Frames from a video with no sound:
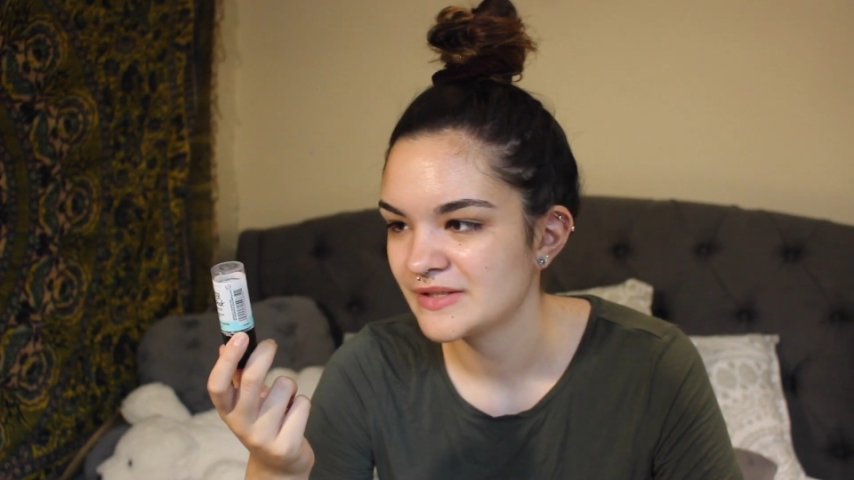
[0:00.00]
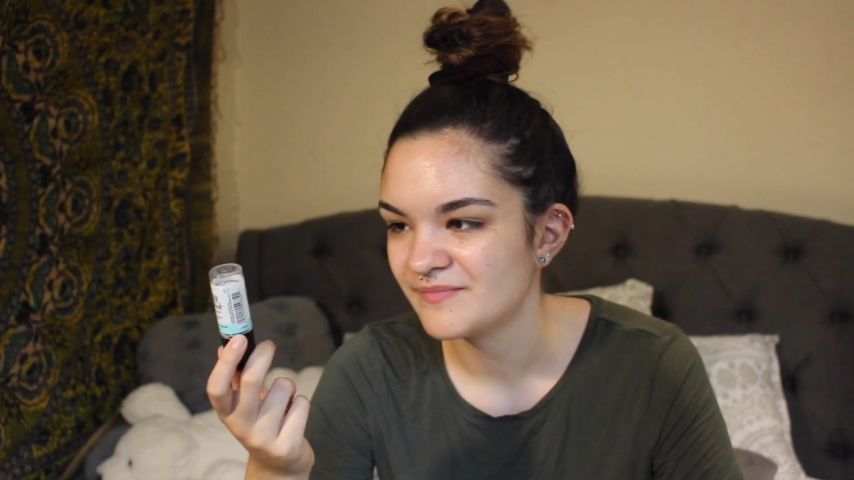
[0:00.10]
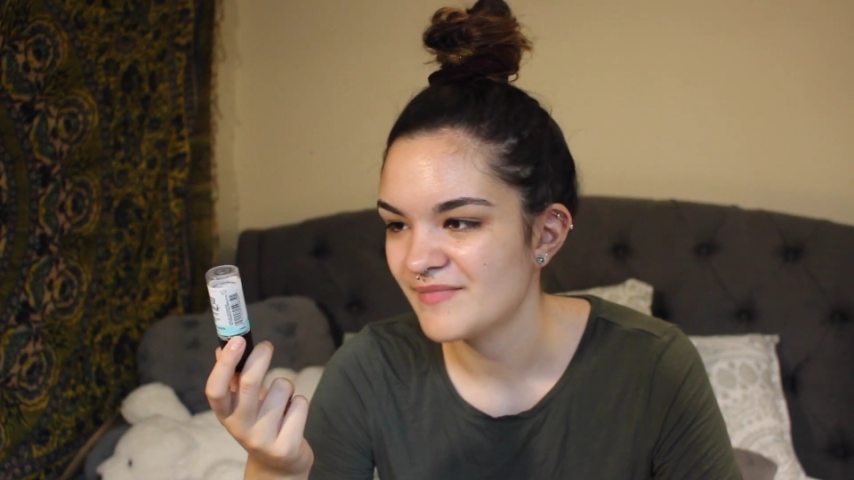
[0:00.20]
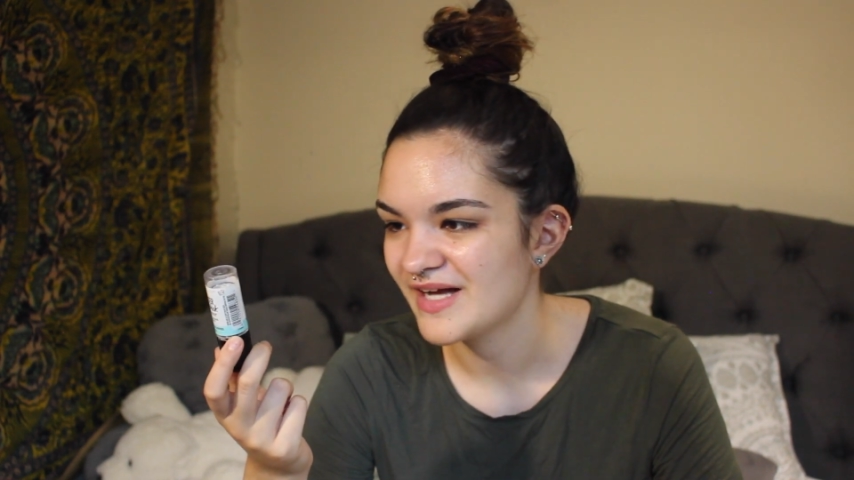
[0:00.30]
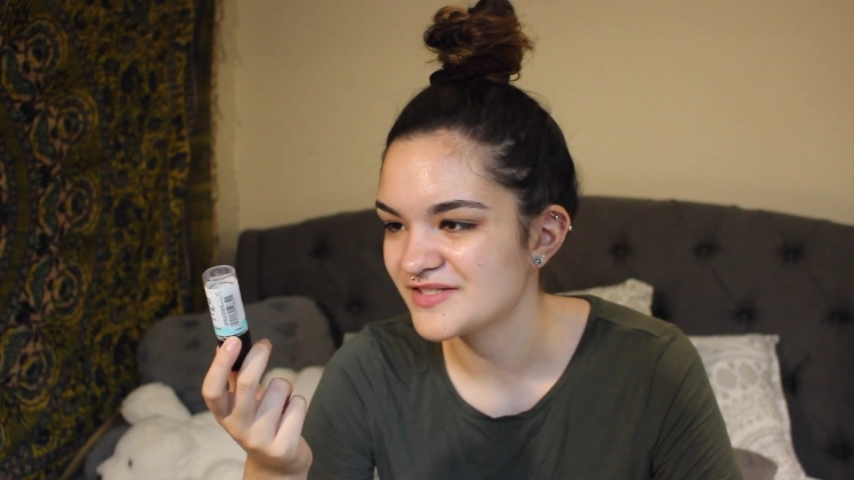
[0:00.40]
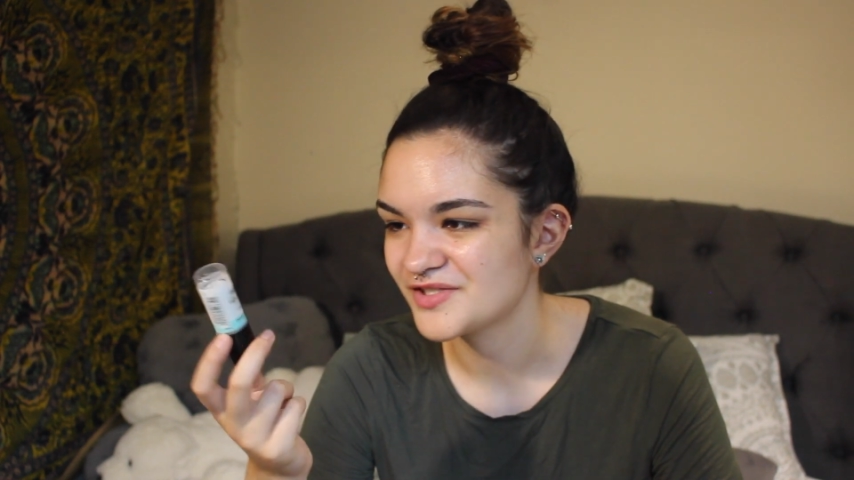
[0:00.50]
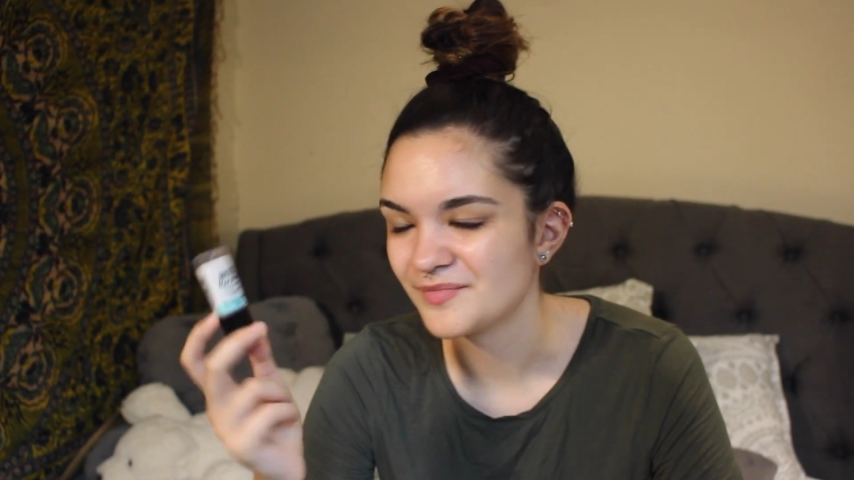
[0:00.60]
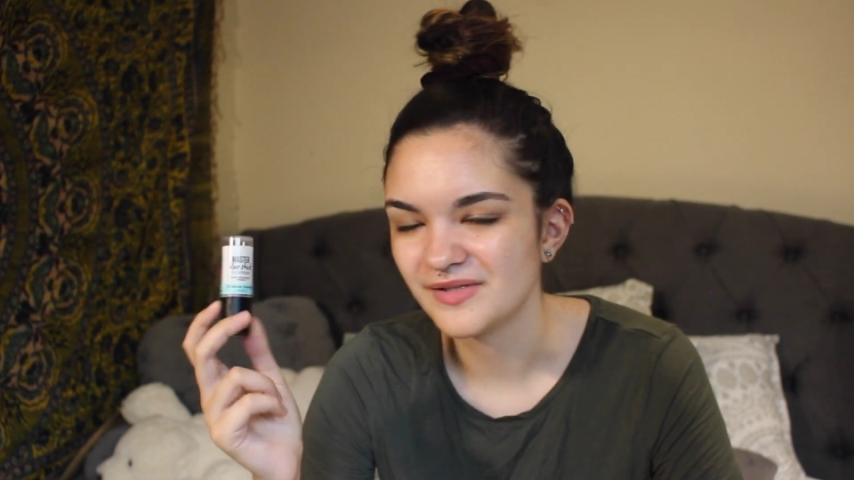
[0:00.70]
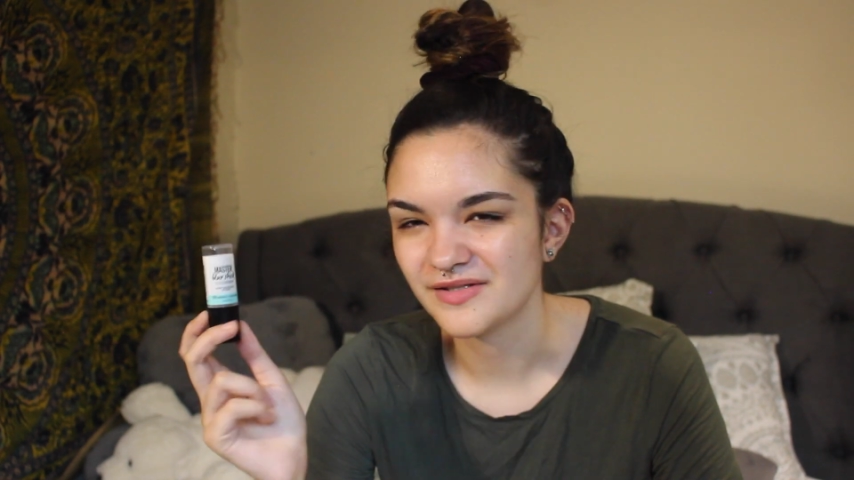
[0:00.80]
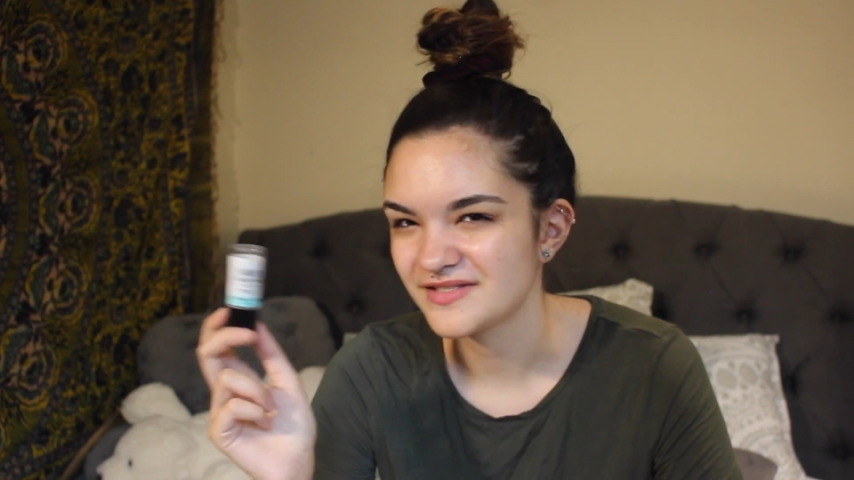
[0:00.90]
Master
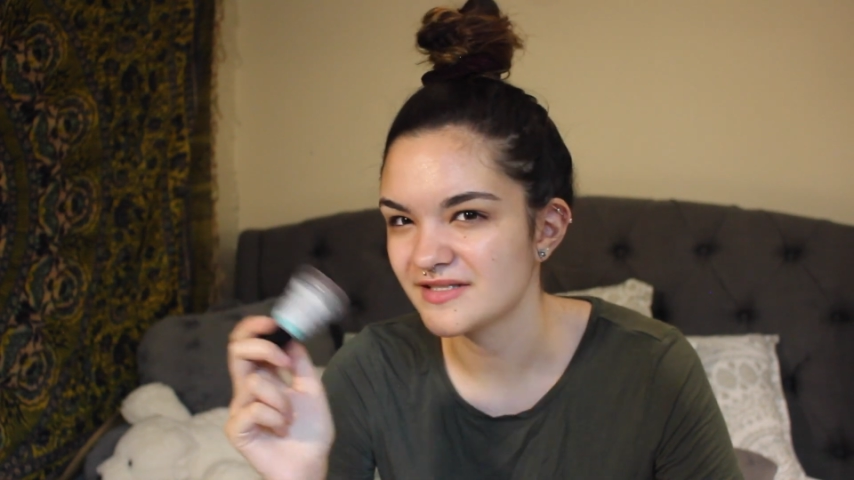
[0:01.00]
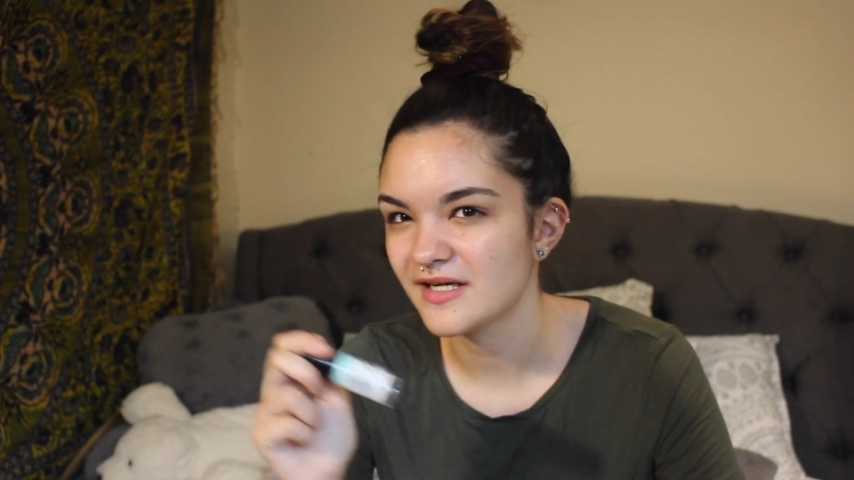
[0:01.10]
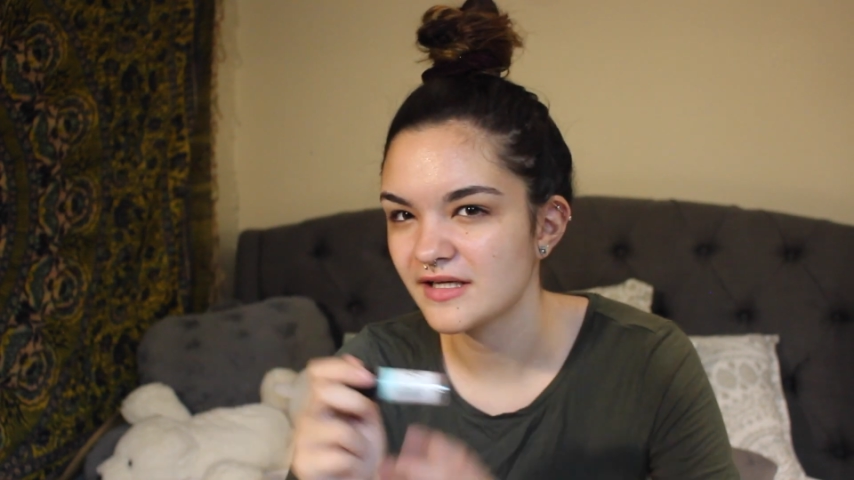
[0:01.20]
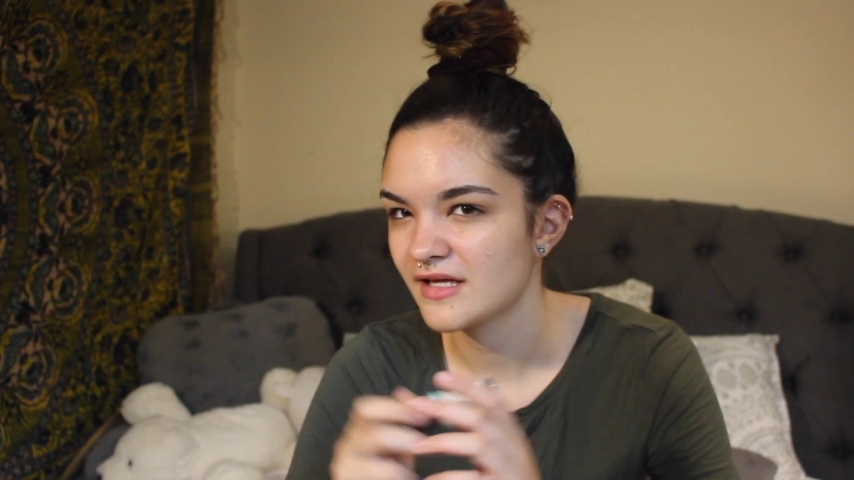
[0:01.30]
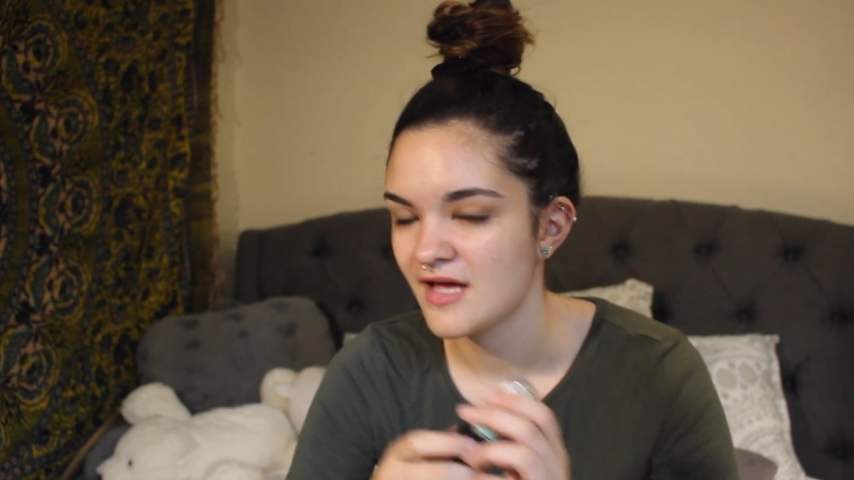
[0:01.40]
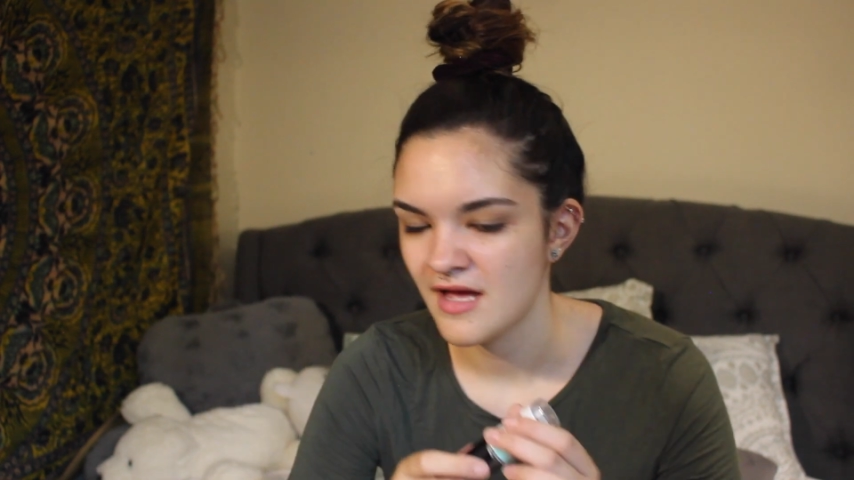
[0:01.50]
Blur Stick.